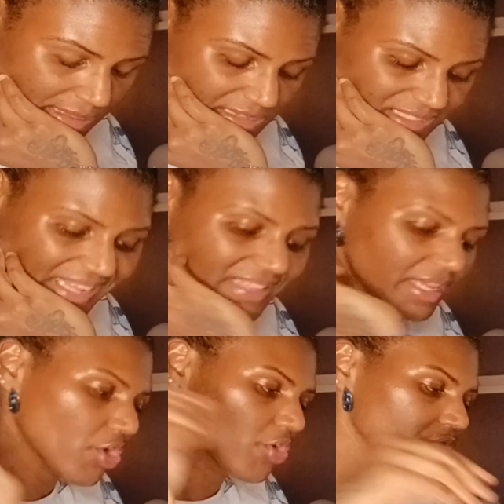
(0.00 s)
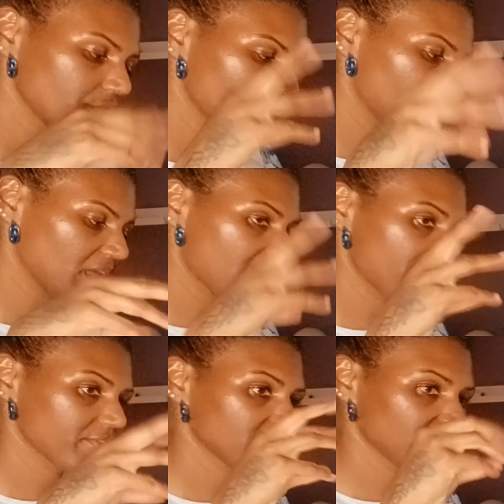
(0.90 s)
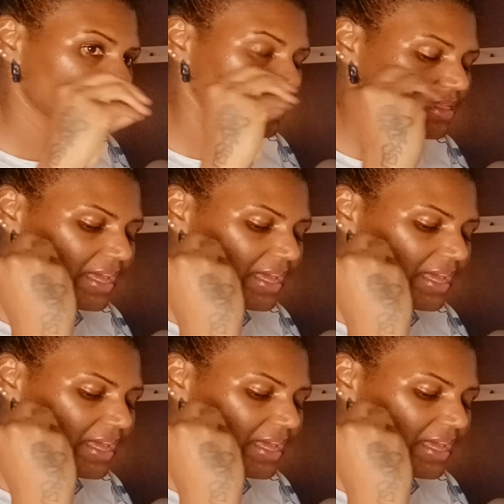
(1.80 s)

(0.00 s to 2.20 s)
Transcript: It's like they overthink everything.